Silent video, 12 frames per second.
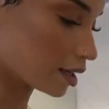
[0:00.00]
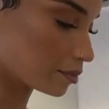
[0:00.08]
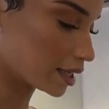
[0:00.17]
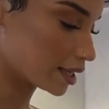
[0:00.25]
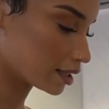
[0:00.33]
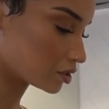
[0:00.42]
Got
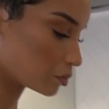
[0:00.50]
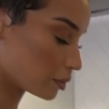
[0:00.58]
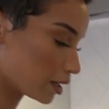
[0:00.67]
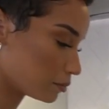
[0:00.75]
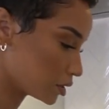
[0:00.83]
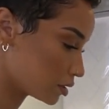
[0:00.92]
my Aunt
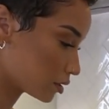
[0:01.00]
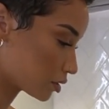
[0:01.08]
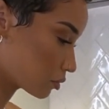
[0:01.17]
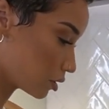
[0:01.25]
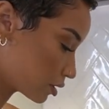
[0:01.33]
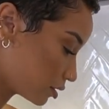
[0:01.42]
Jemima to
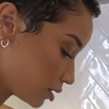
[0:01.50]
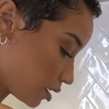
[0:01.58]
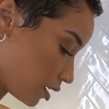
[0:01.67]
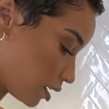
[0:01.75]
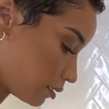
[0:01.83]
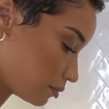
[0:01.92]
squirt on
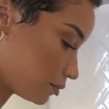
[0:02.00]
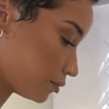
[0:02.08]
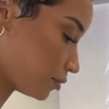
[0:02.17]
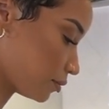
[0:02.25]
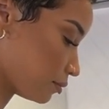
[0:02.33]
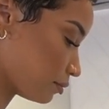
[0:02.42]
top,
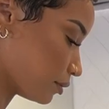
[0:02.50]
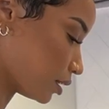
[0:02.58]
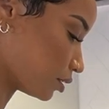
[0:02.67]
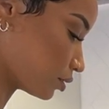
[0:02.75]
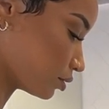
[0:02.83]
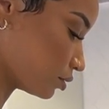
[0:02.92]
my
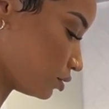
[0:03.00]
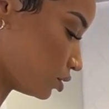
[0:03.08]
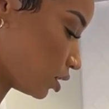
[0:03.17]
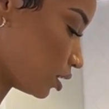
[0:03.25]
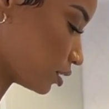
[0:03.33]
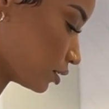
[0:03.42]
little
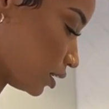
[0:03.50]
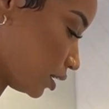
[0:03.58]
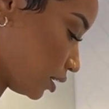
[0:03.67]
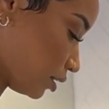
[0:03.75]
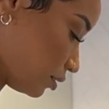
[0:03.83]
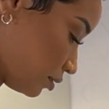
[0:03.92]
jar
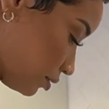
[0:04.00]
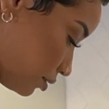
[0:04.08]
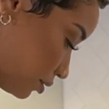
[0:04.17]
lid,